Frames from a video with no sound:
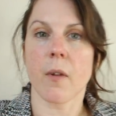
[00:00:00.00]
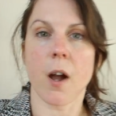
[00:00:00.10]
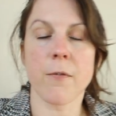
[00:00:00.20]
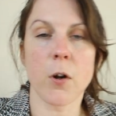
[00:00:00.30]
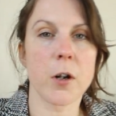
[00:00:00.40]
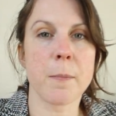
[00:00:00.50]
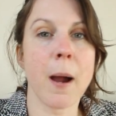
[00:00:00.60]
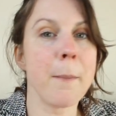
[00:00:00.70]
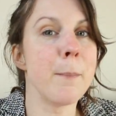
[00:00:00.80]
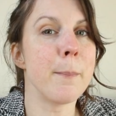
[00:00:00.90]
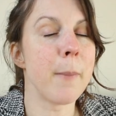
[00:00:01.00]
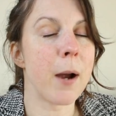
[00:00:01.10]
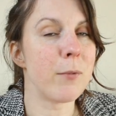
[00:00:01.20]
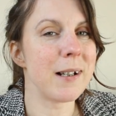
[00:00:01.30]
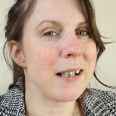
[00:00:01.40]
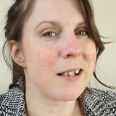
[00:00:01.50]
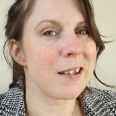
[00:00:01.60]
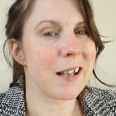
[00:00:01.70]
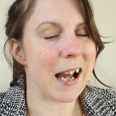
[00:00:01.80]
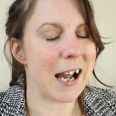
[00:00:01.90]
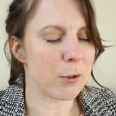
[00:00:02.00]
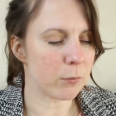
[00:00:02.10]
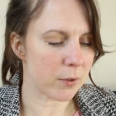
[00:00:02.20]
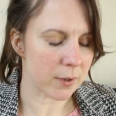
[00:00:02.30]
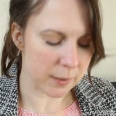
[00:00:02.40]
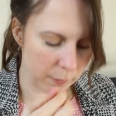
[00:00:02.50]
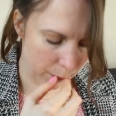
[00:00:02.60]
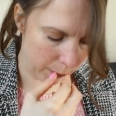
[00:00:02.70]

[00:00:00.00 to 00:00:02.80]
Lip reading: I followed my Release the Hounds